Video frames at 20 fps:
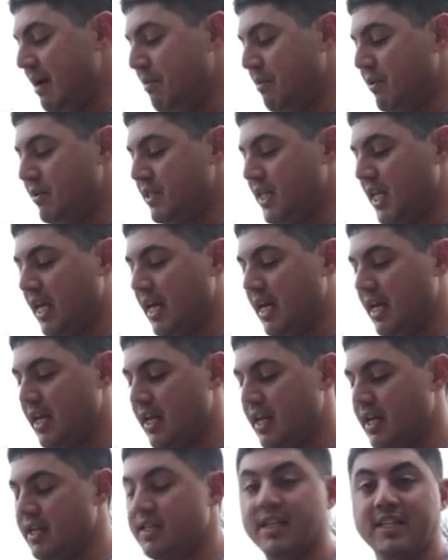I'm using it
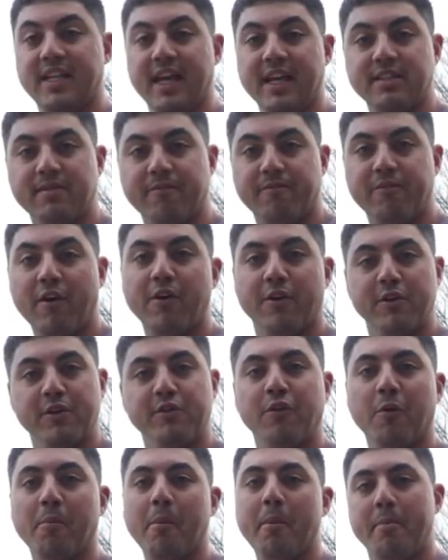to take some photos
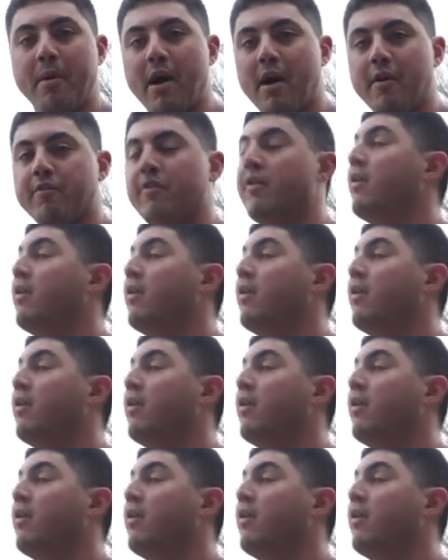from above.